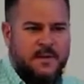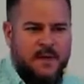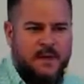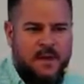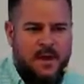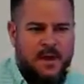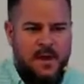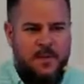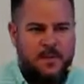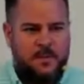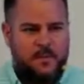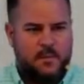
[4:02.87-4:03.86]
Um,
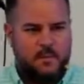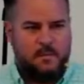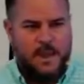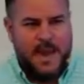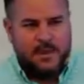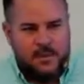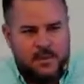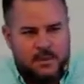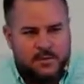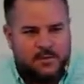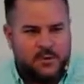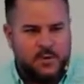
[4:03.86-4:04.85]
bad news
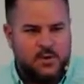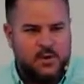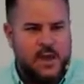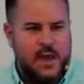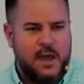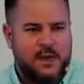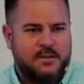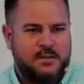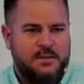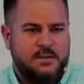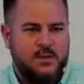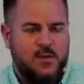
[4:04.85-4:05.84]
for you guys
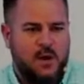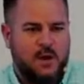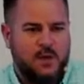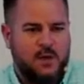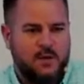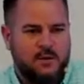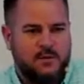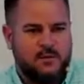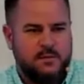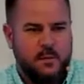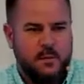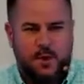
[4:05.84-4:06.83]
who are
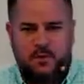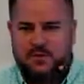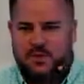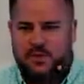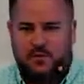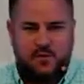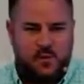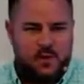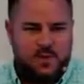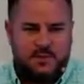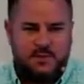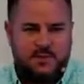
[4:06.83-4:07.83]
approaching your
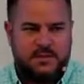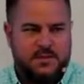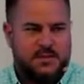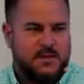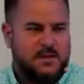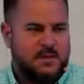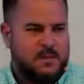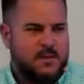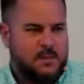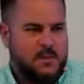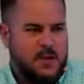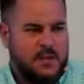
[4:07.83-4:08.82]
40s,
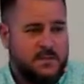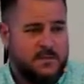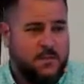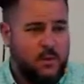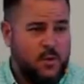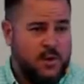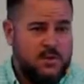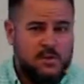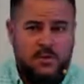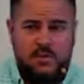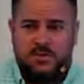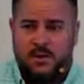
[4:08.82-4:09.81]
because at 42,
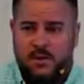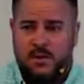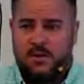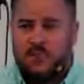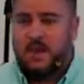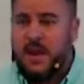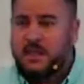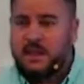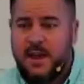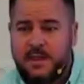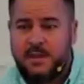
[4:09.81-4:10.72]
you start to lose your eyesight.